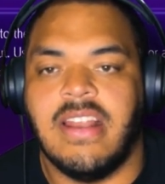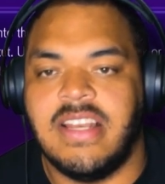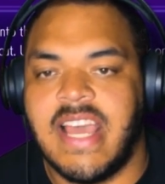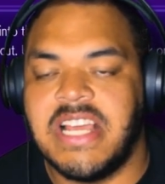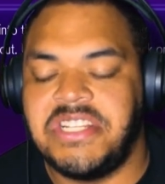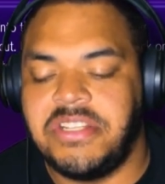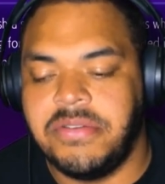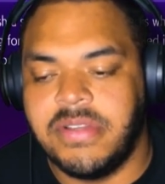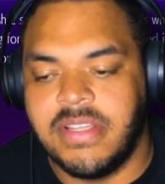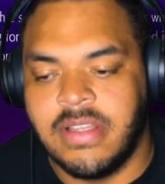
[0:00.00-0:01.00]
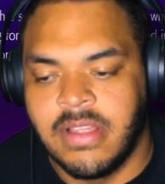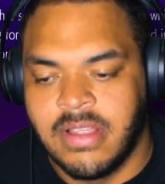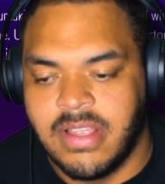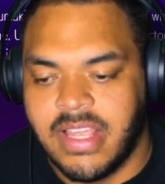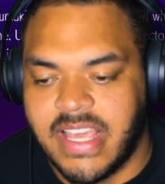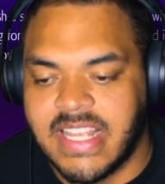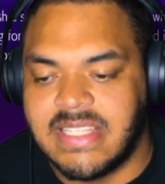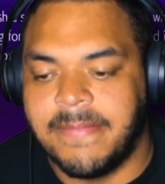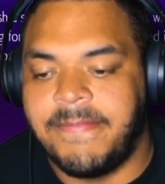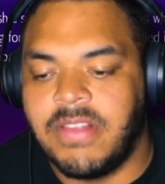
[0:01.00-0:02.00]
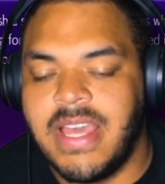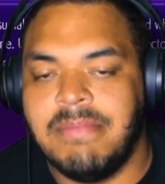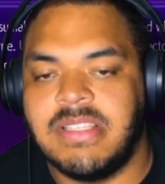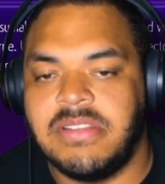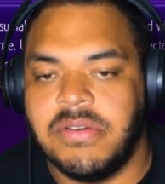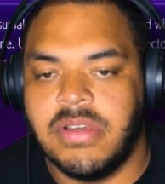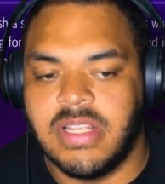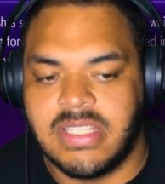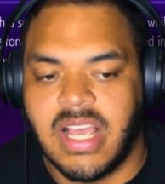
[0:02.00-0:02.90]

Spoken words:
a dash to it, it gets some flames to it.